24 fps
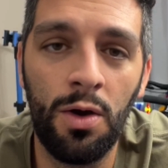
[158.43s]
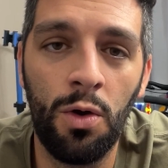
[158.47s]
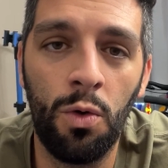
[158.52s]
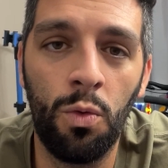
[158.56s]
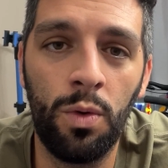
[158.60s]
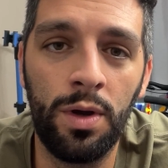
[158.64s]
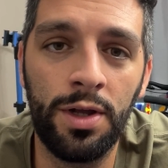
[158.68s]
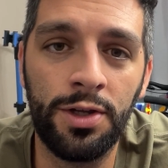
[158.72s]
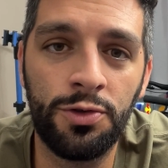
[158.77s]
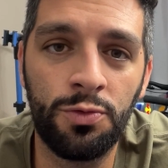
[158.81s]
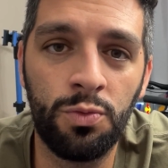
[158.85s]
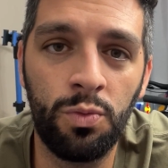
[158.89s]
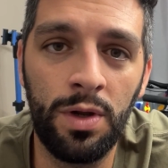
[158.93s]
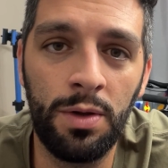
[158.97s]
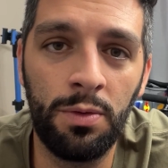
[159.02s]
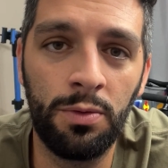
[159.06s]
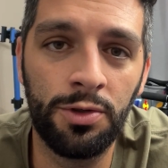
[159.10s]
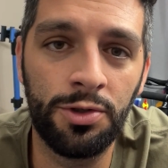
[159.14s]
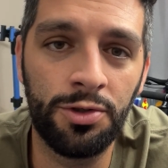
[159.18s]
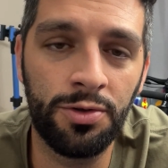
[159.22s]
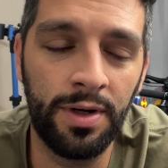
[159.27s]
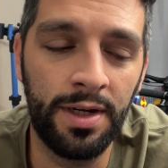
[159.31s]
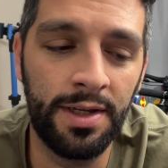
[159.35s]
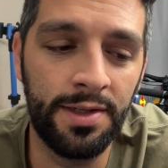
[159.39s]
which we
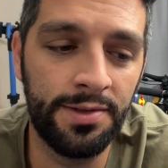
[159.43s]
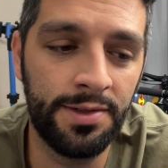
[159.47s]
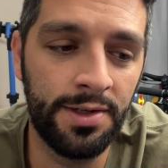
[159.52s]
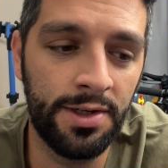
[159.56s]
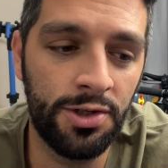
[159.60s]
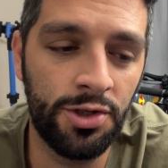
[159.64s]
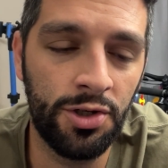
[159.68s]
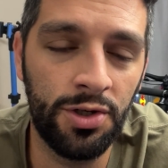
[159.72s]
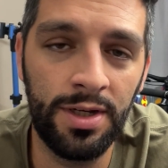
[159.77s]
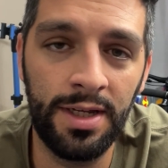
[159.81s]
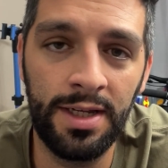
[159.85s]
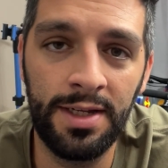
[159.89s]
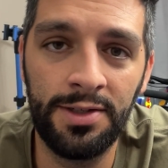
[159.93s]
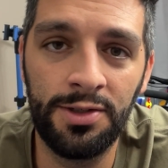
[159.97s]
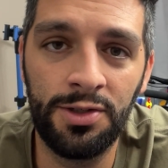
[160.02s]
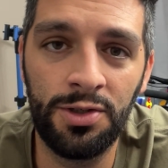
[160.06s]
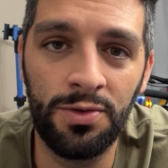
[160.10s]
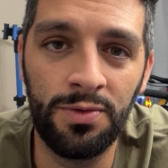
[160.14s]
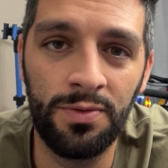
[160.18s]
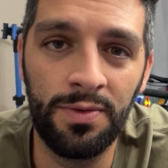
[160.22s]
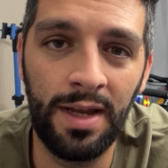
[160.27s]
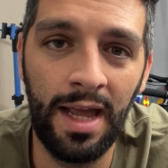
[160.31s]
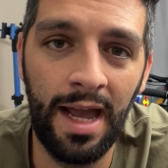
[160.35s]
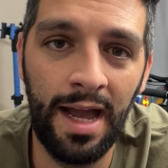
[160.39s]
will transition
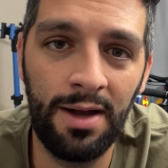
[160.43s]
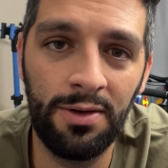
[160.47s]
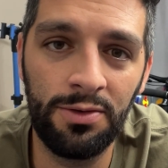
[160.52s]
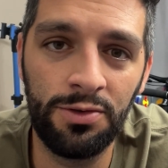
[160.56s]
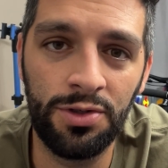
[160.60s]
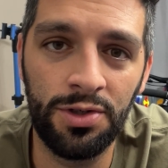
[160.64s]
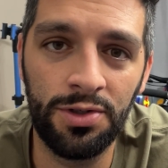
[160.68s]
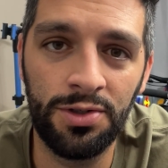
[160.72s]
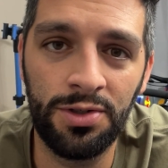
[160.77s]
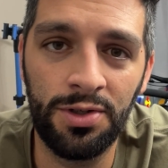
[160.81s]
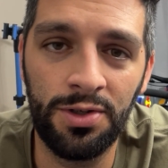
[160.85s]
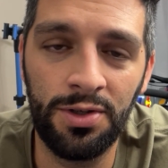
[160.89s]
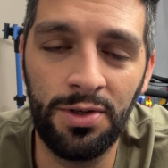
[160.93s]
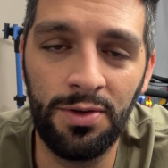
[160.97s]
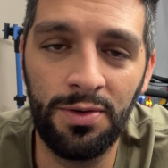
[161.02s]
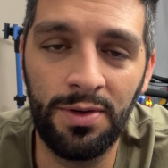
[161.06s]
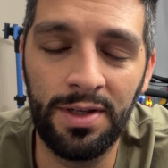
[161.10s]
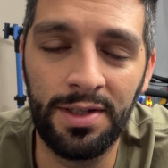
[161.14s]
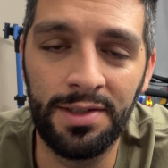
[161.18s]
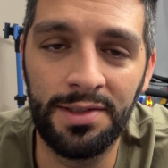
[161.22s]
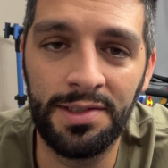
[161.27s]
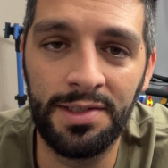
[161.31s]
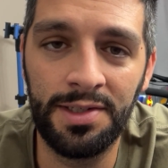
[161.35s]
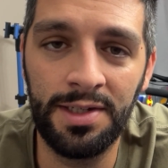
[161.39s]
into now just so you
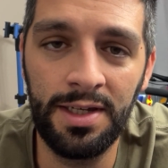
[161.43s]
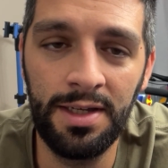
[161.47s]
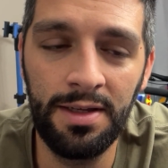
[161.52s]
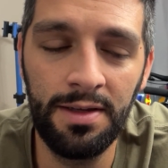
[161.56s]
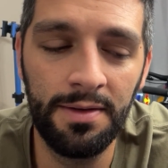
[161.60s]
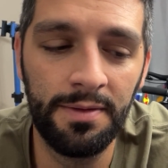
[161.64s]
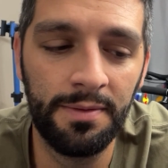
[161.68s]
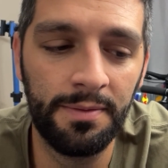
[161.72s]
can see.